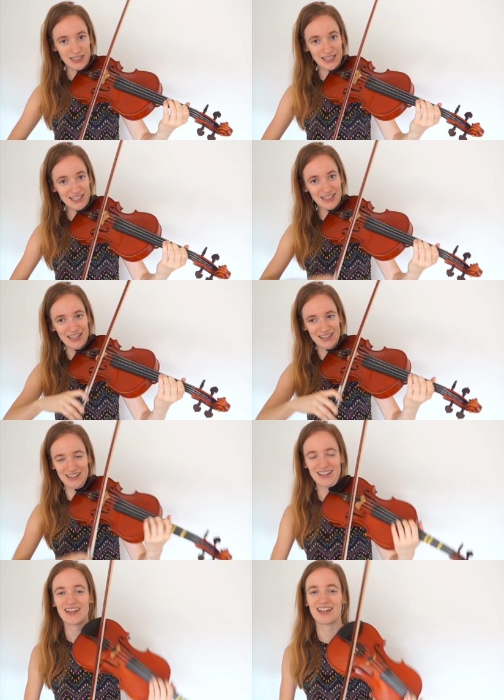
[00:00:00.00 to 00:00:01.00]
And
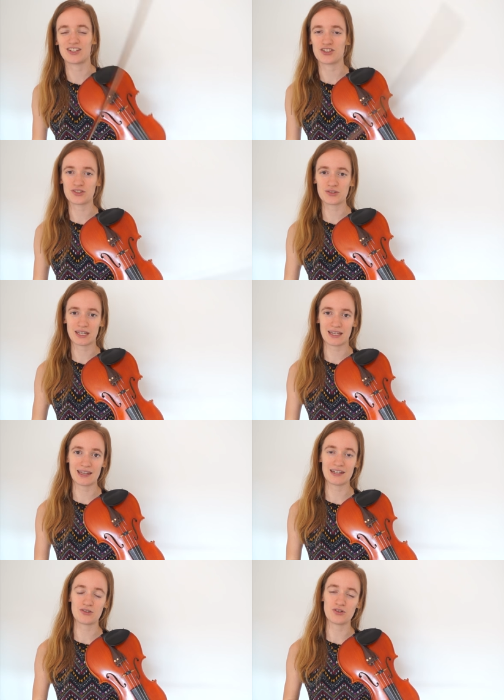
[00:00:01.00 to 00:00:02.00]
again. And you do it
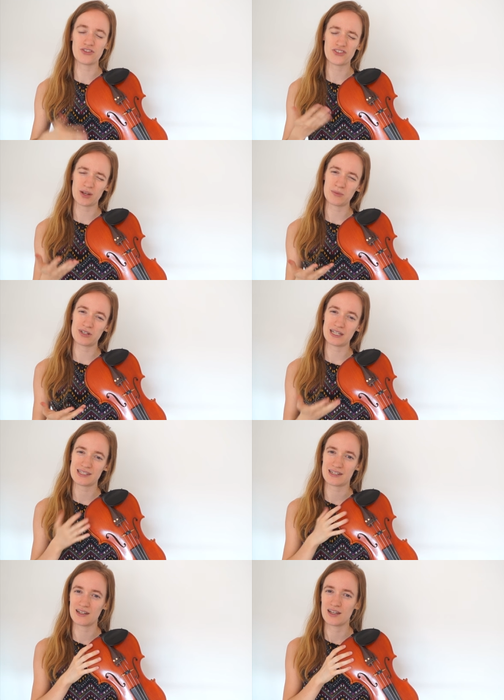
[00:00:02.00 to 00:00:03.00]
again and all the time you
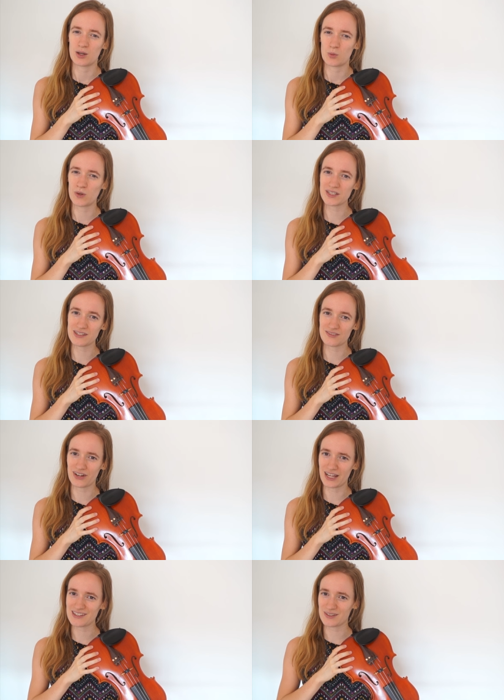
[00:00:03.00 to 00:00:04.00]
listen was it
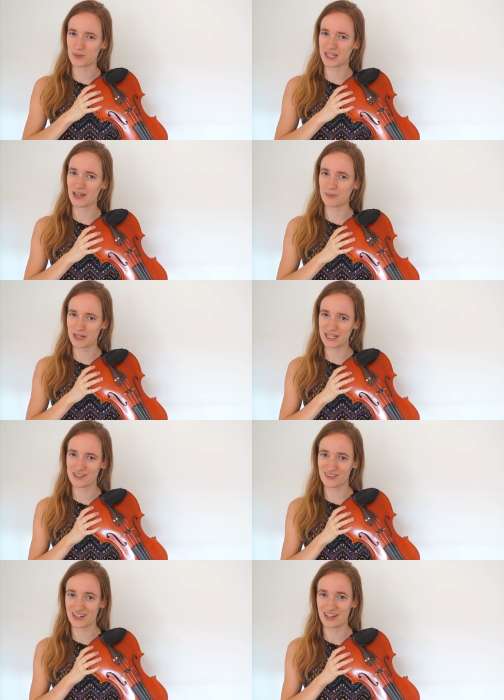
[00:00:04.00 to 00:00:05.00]
right the way I played
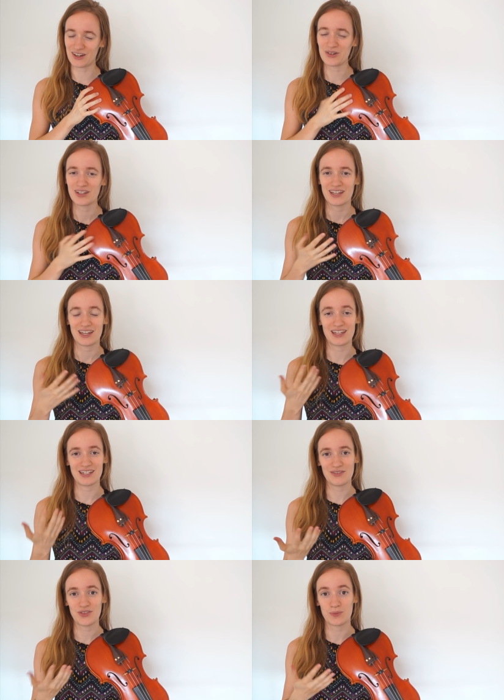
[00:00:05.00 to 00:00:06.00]
it right now?
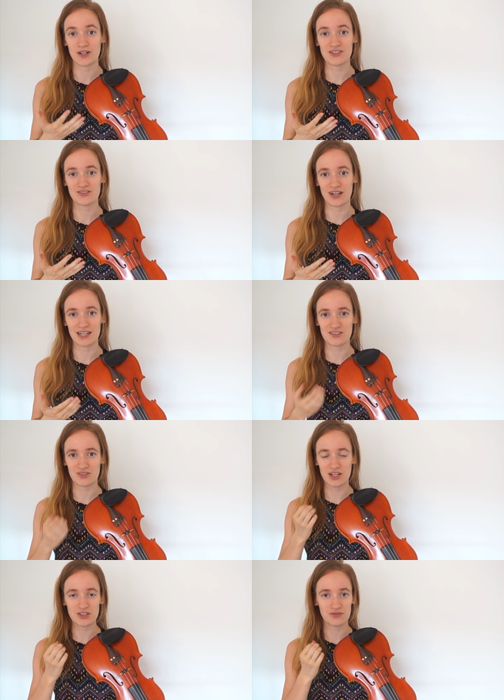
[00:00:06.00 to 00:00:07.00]
And if it wasn't right,
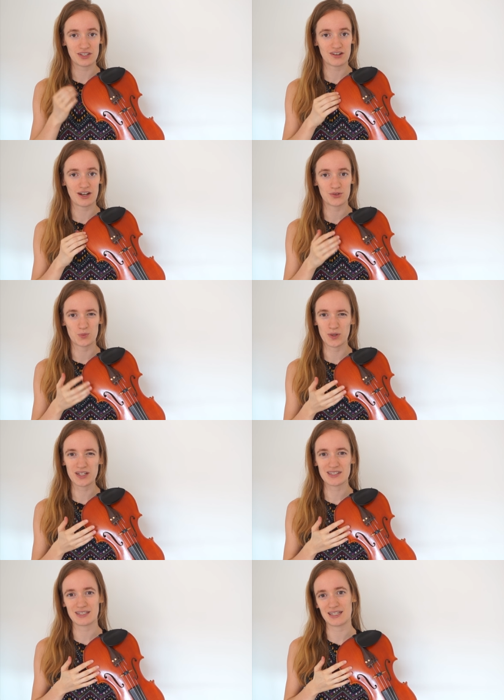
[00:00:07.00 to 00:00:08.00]
try to figure out
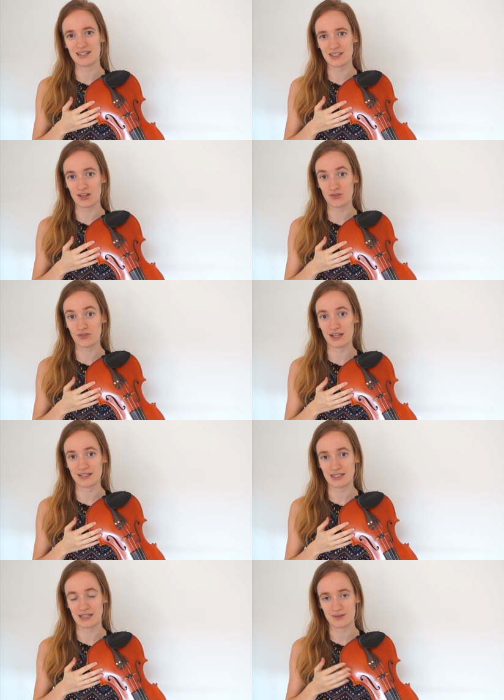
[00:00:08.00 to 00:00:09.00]
what didn't sound
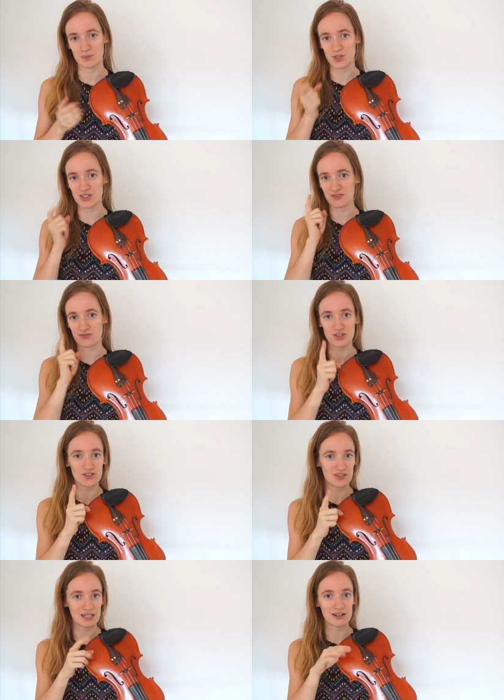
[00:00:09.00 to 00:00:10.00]
right yet. Was the
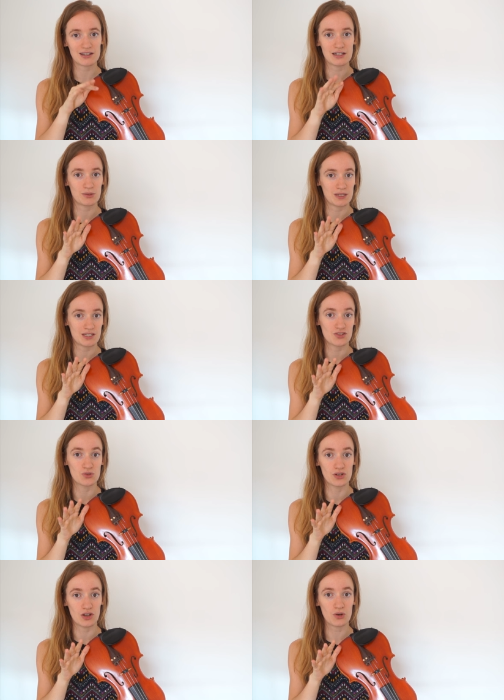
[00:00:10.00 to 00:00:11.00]
first finger a little bit
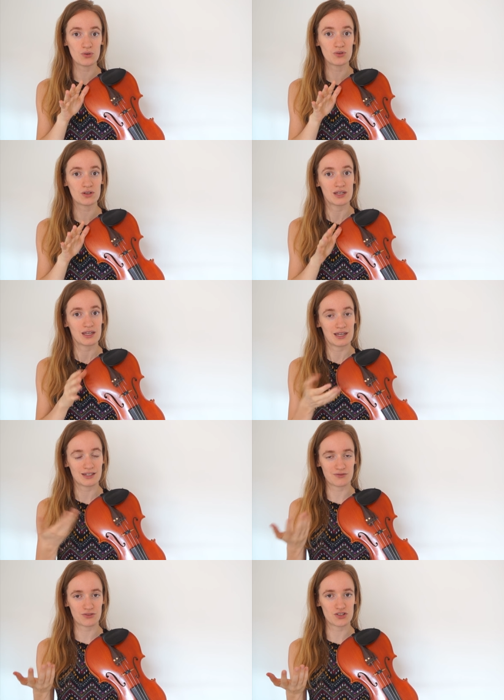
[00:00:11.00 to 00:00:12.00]
too low
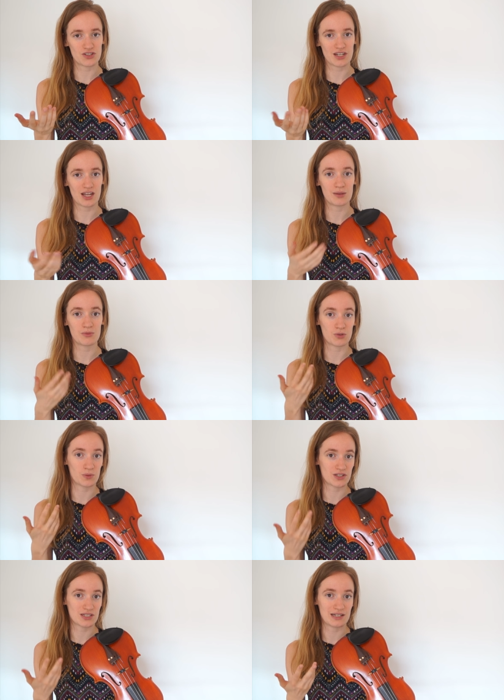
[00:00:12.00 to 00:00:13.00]
at the first time, or
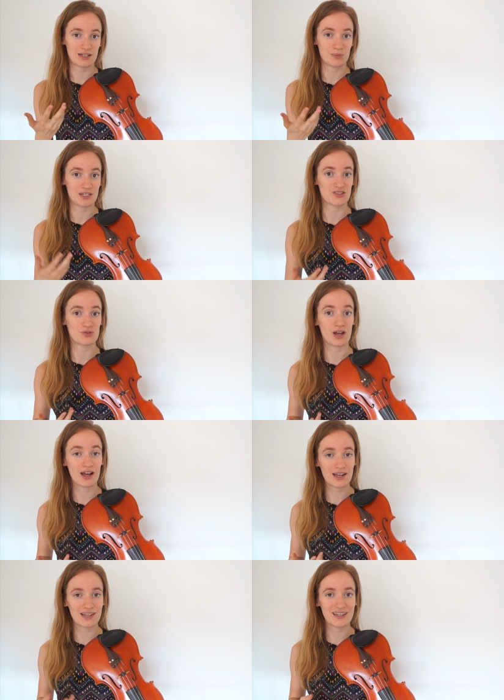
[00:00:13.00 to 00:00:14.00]
was it a little bit too
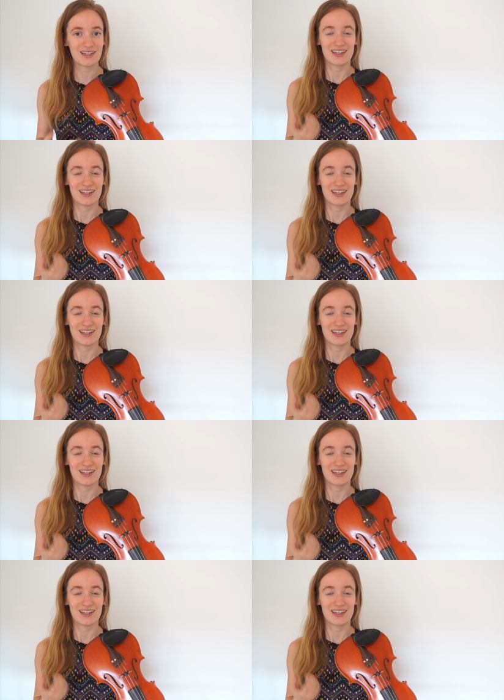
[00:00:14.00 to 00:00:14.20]
high?